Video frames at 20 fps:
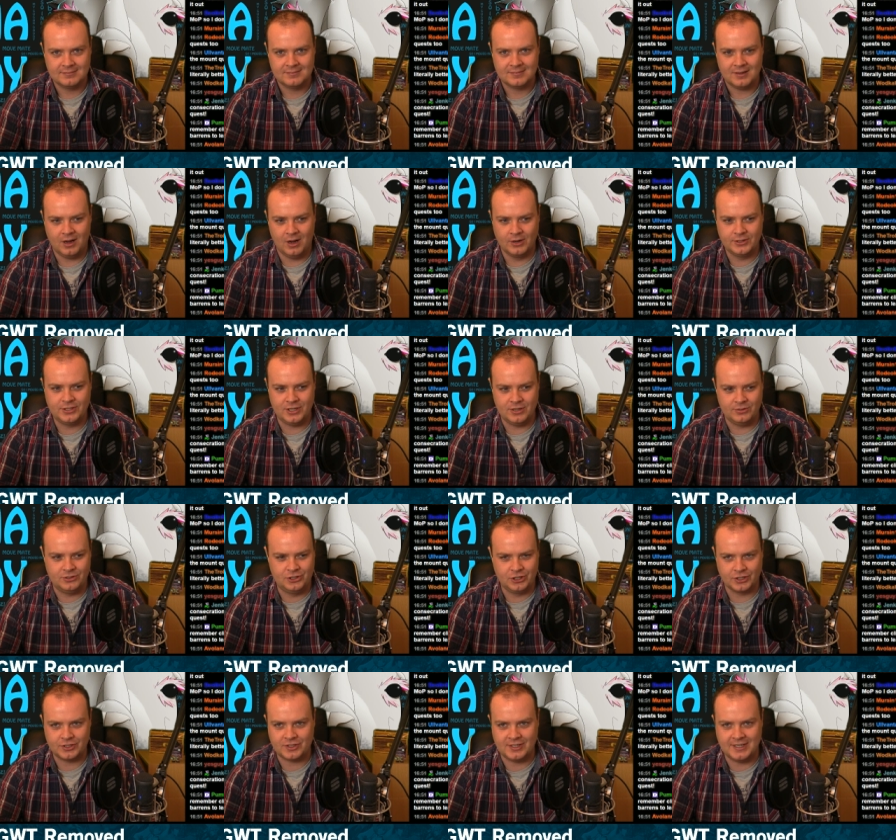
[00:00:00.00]
Or do you
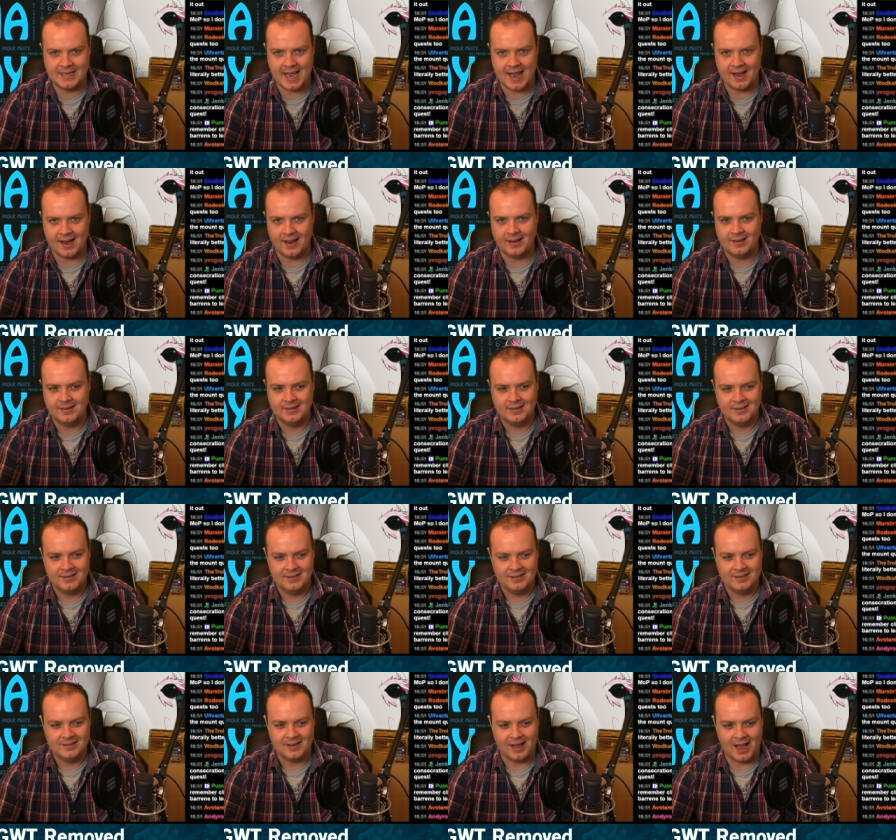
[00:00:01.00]
just get it?
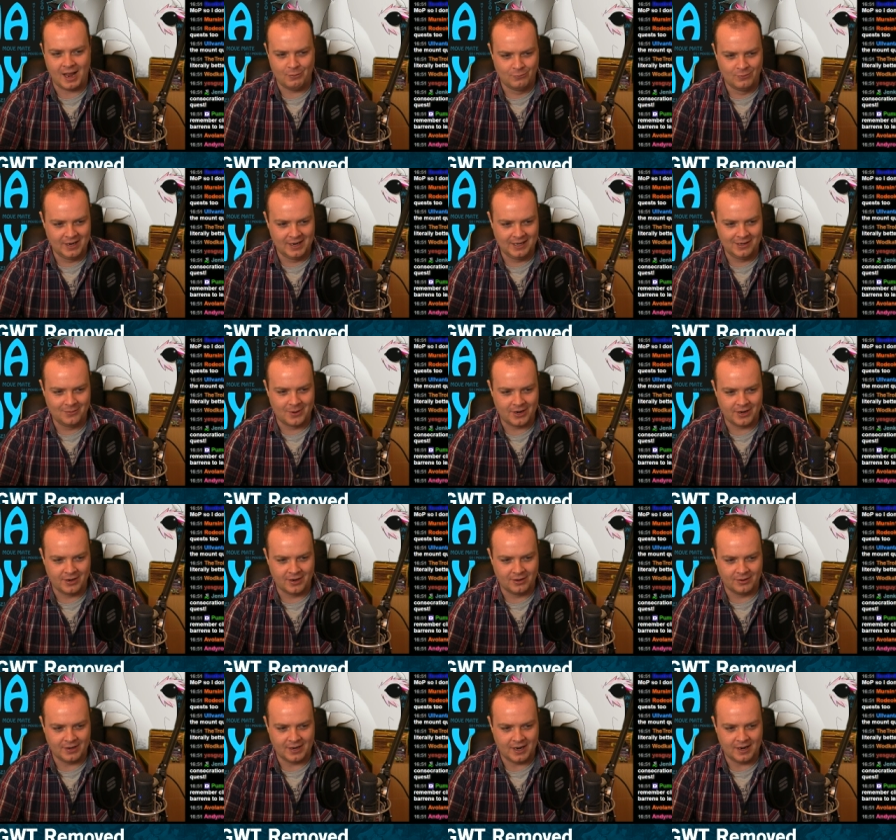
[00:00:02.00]
I really want to
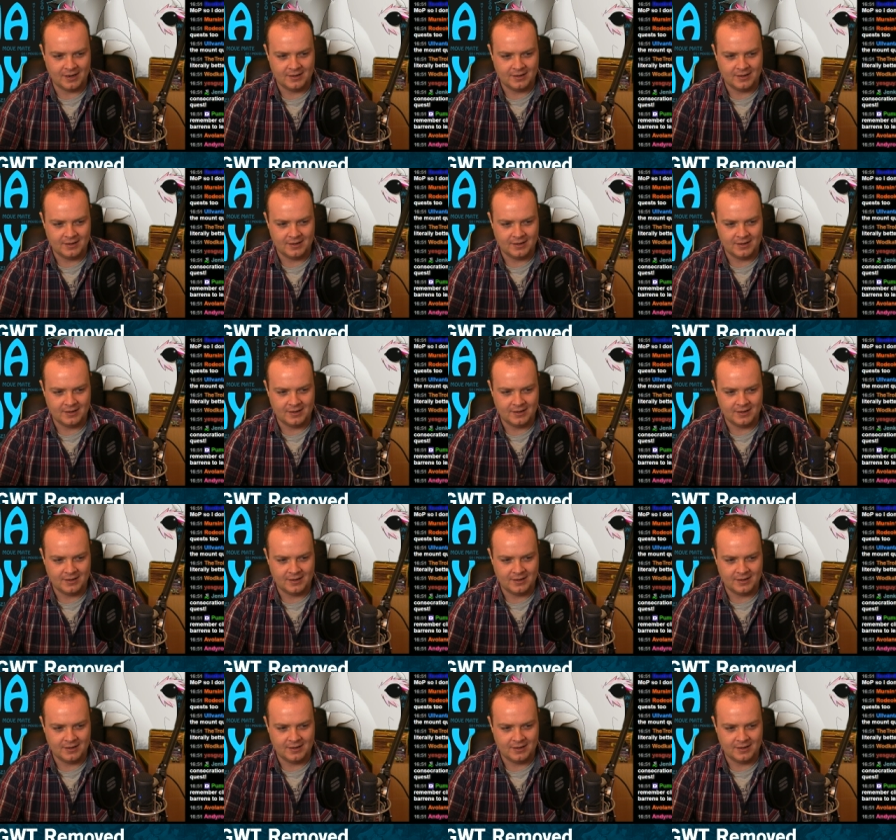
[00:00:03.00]
know that.